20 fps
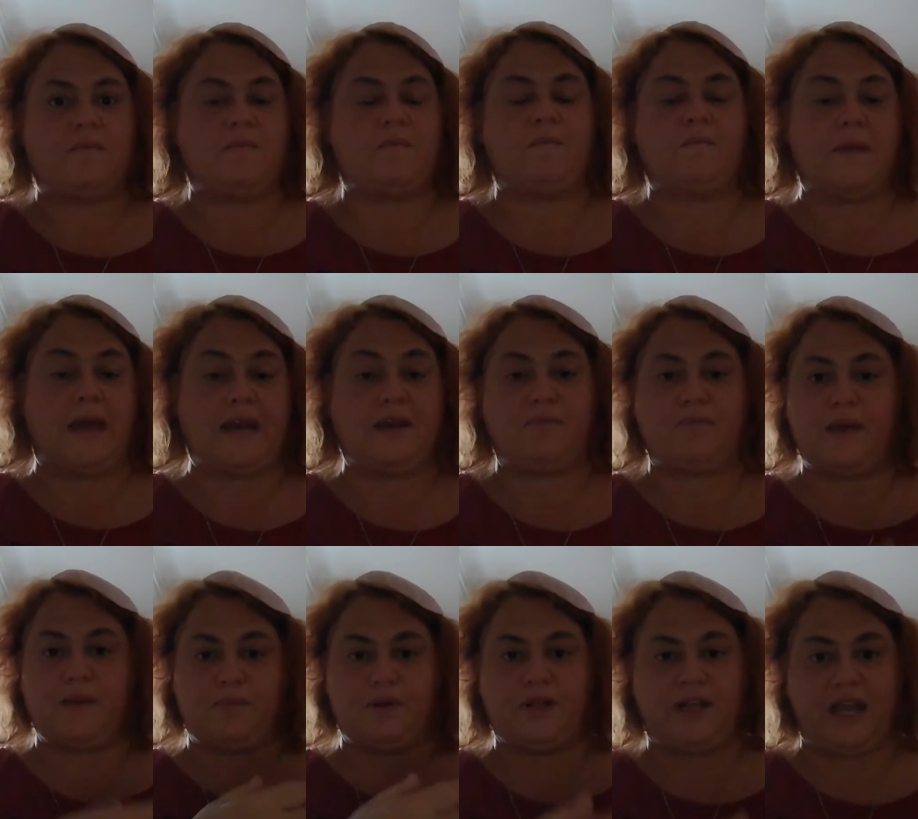Many
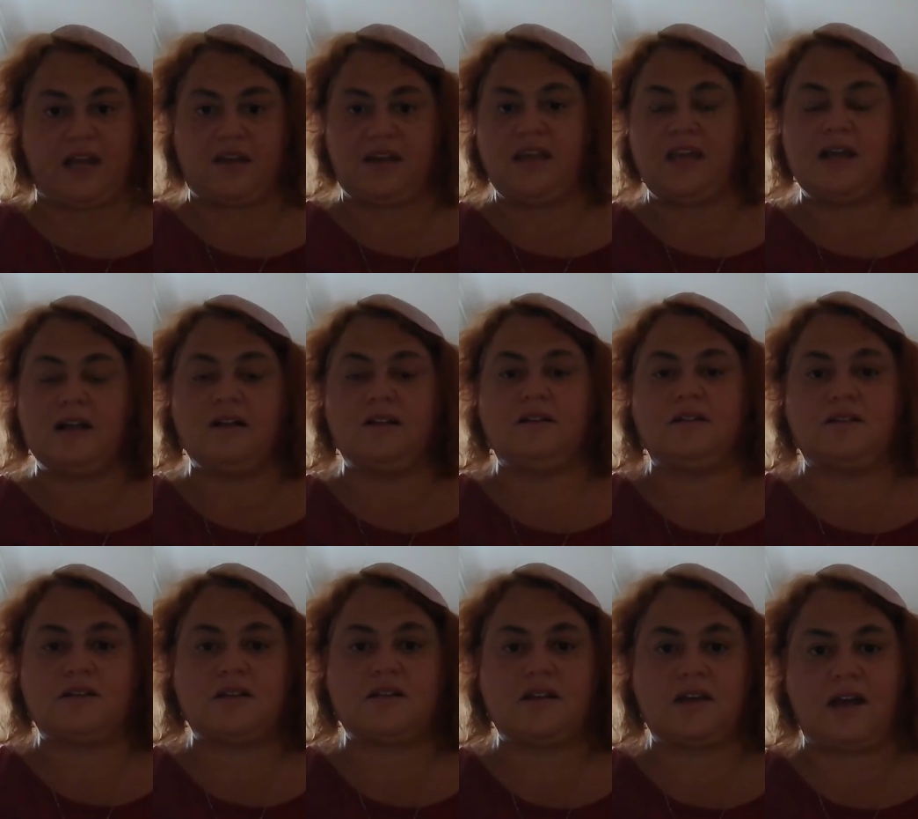people get
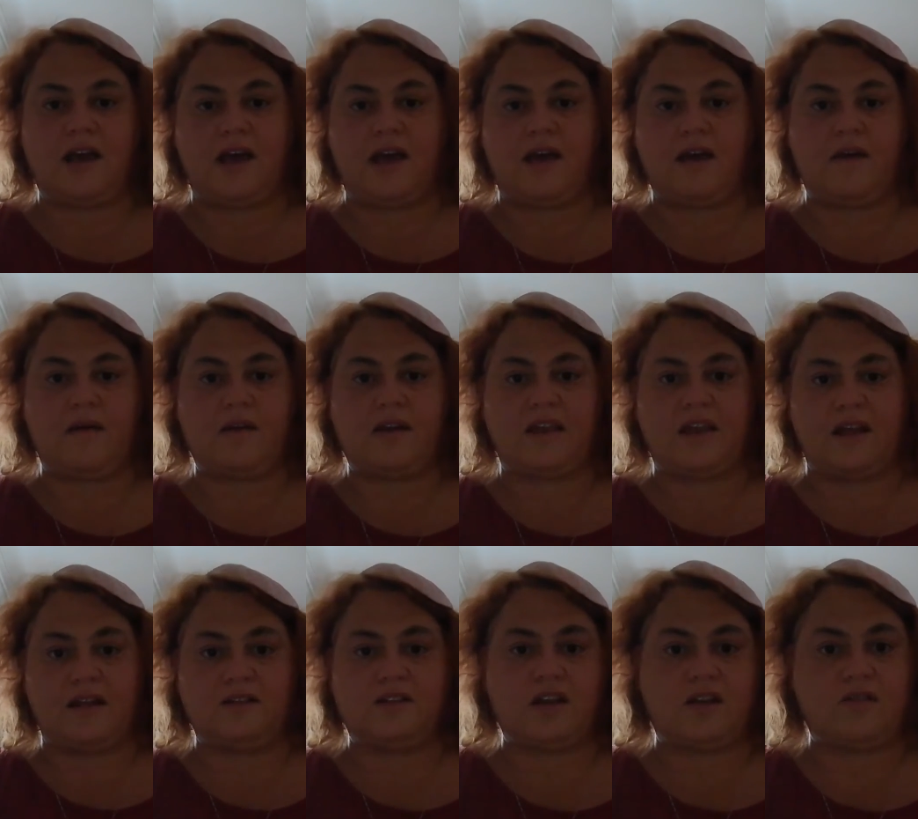killed
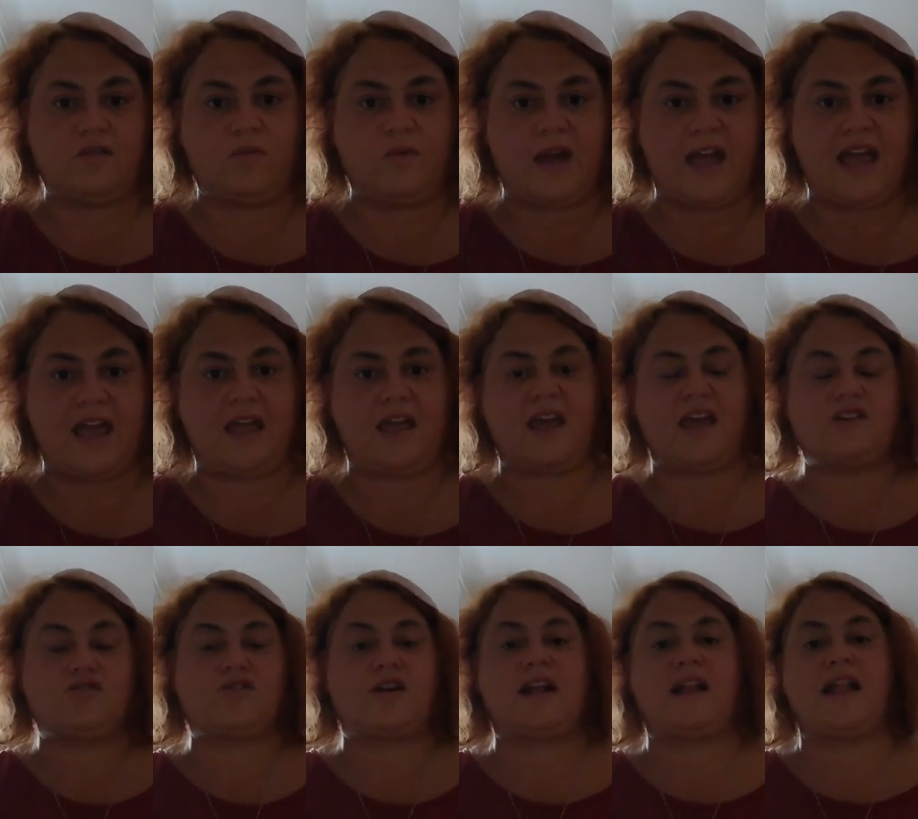on the way.
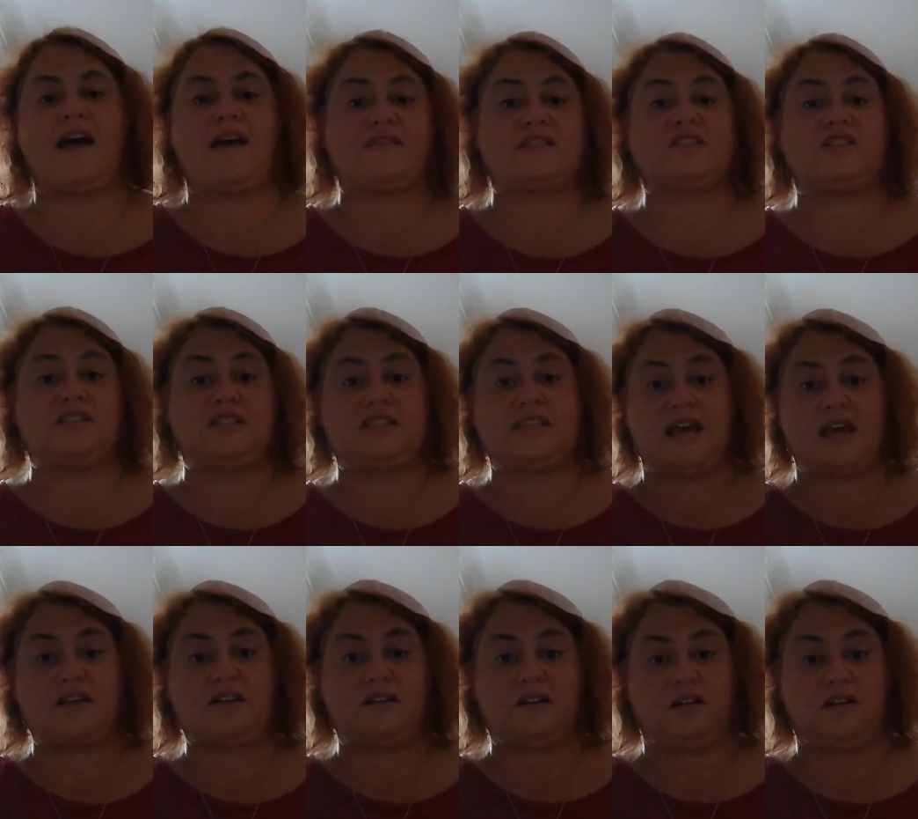Israel has to
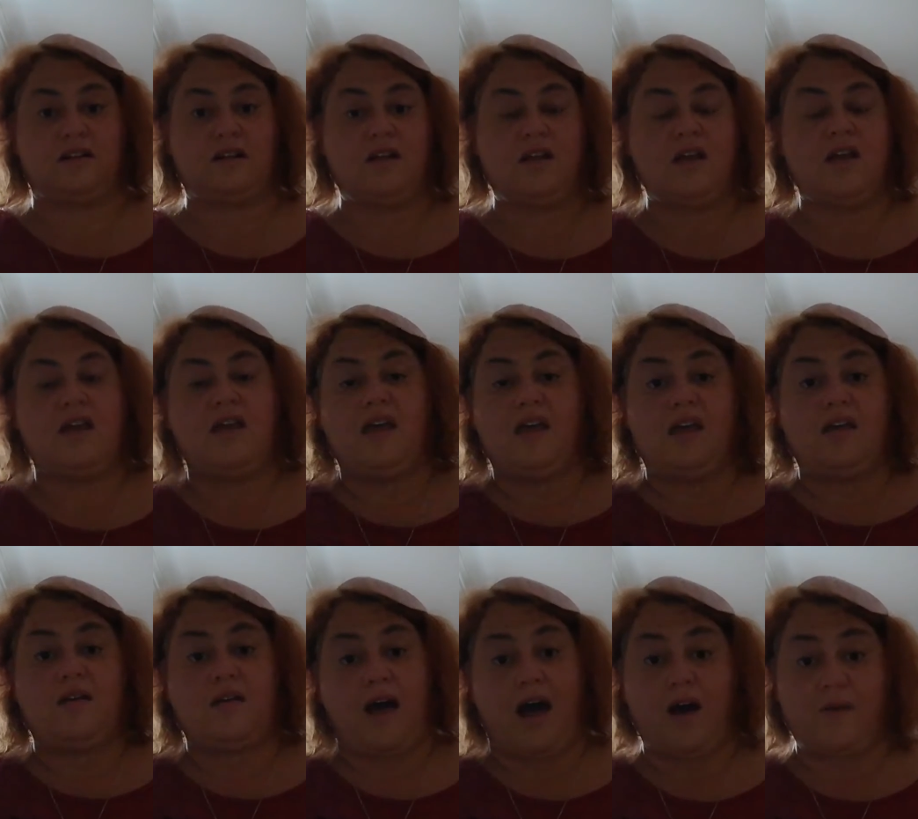settle
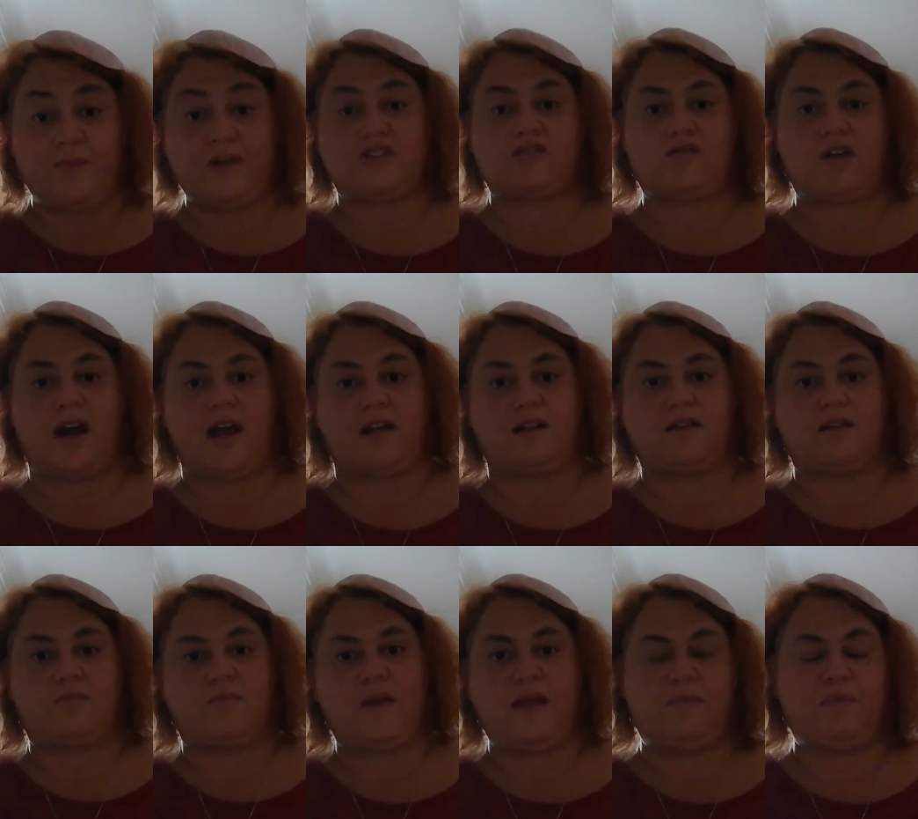Am Israel,
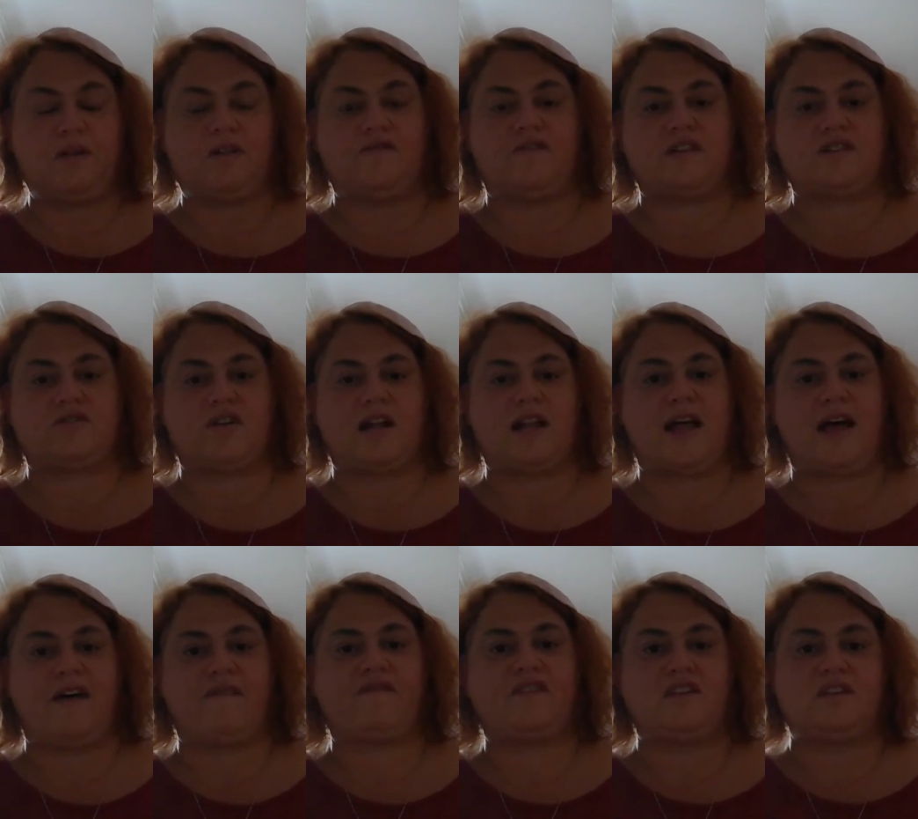the people of Israel,
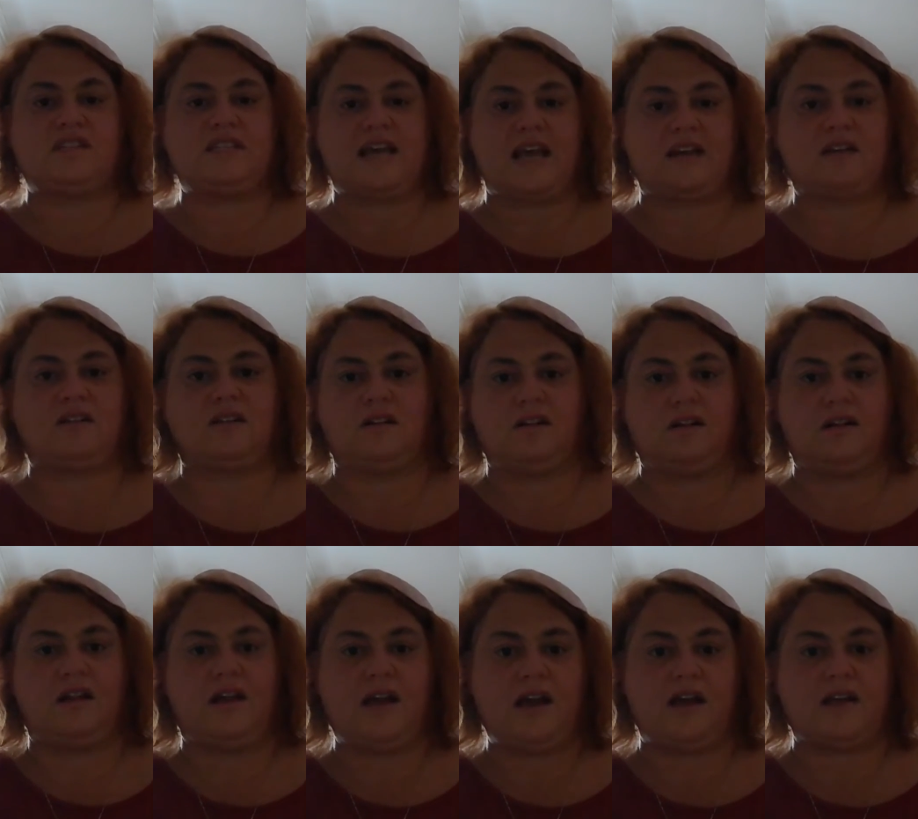have to
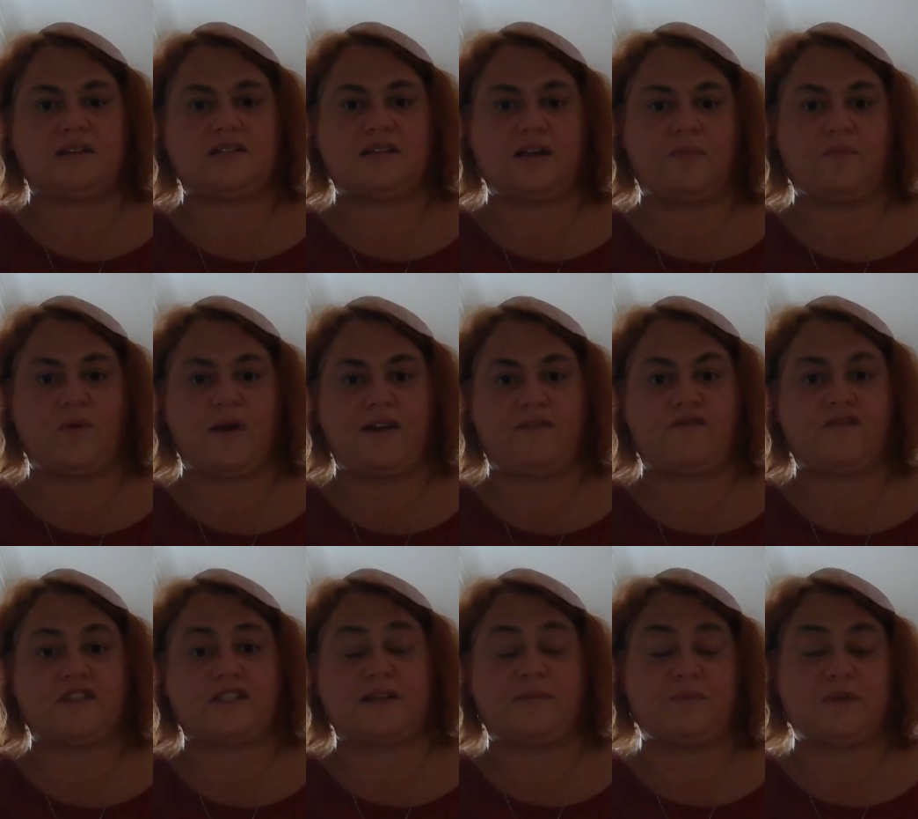settle somewhere
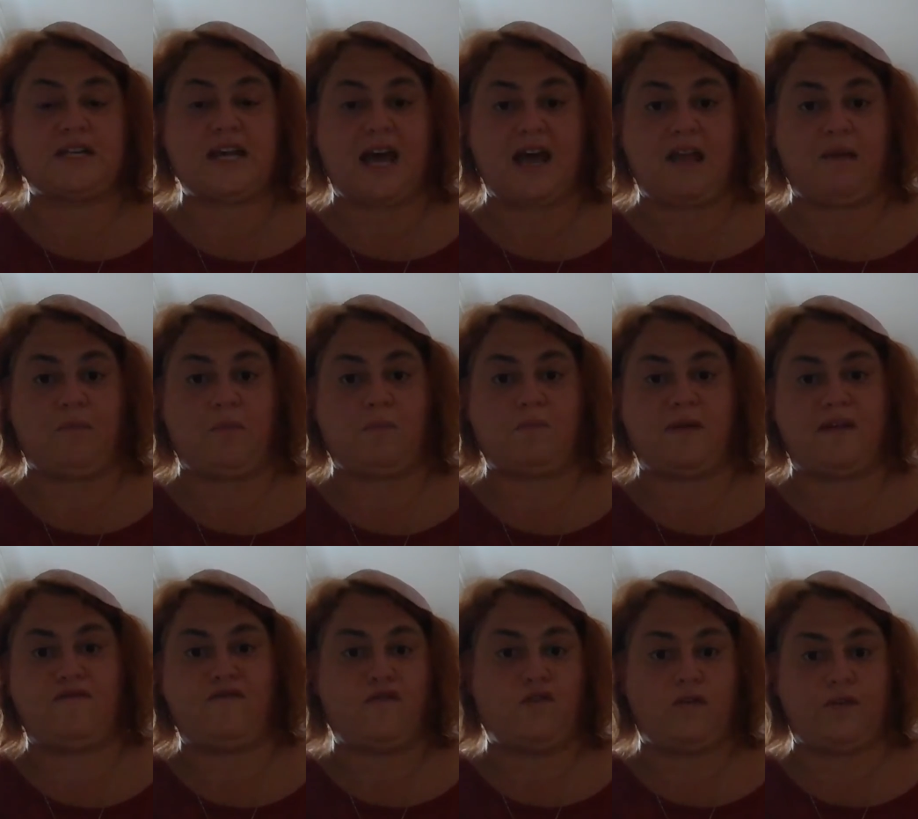for some time
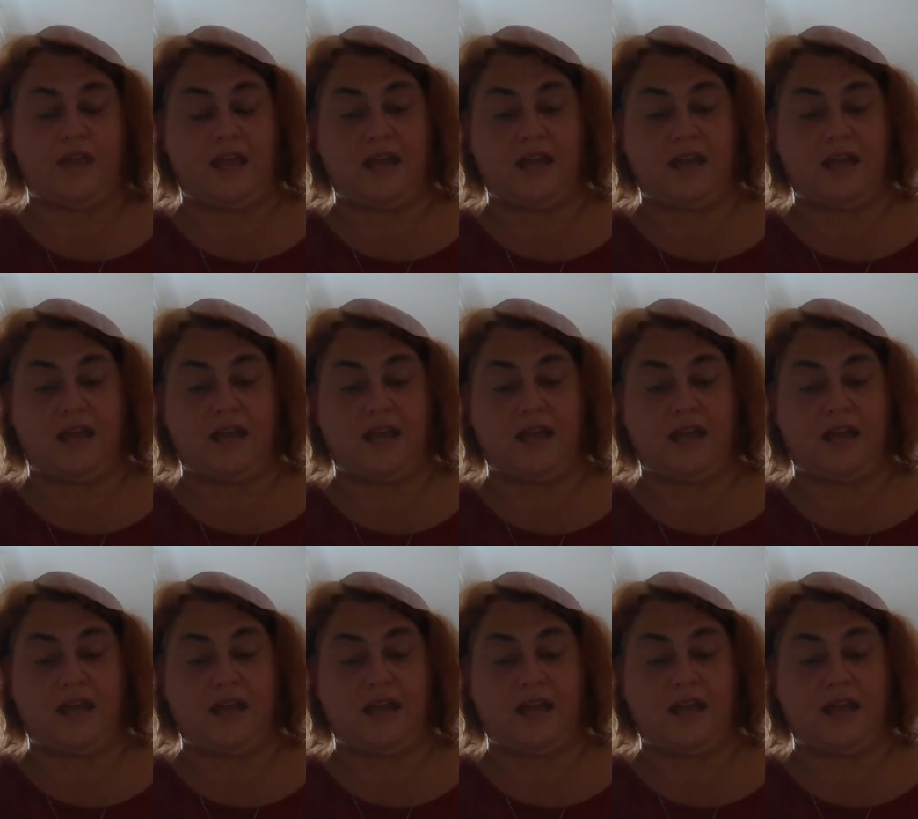before they